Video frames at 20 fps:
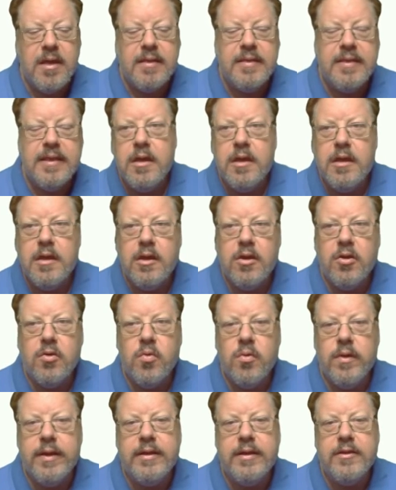then
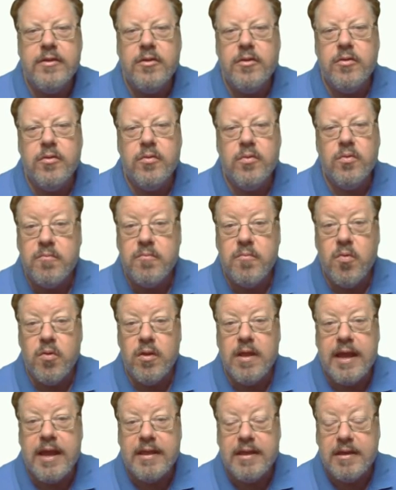you're more
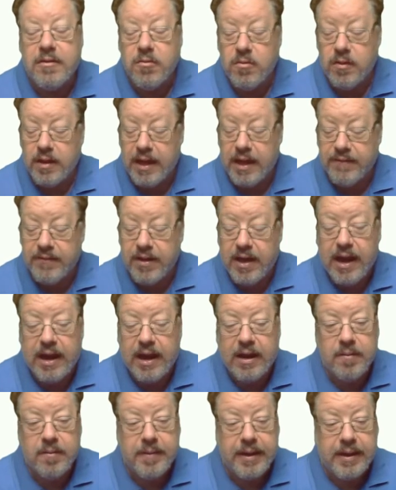likely going to have a
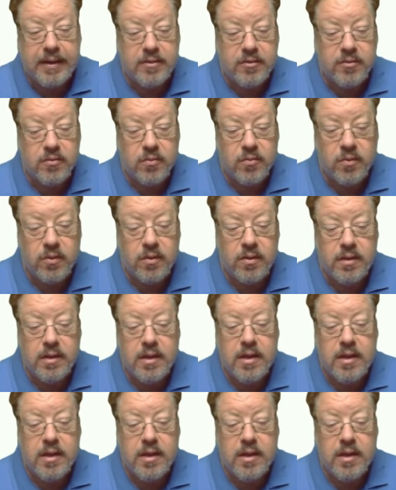higher band score.